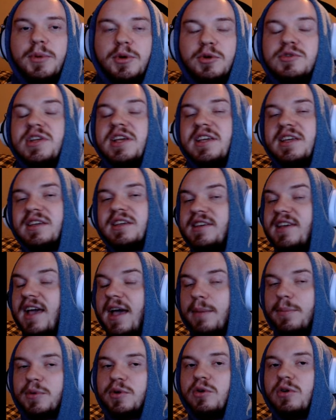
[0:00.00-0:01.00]
you're taking
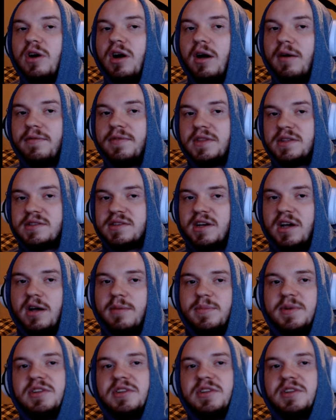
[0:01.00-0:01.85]
capital off the top,